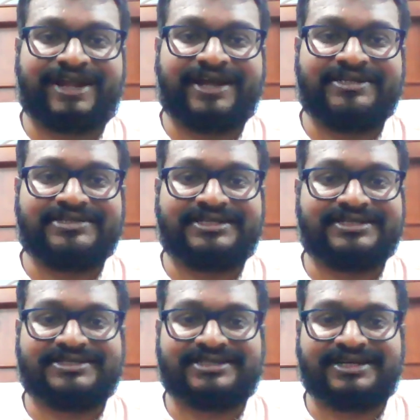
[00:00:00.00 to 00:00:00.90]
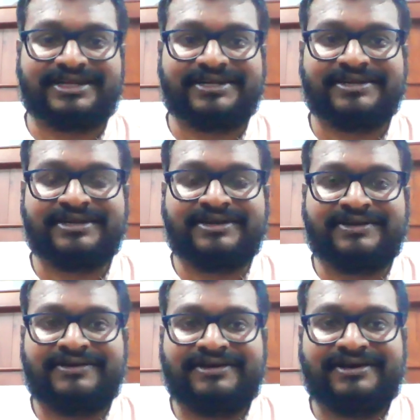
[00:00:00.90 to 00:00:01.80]
lands and things like
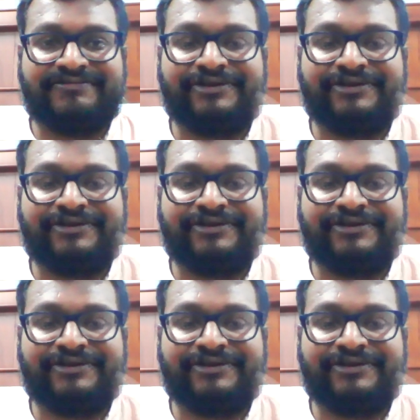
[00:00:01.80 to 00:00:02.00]
that.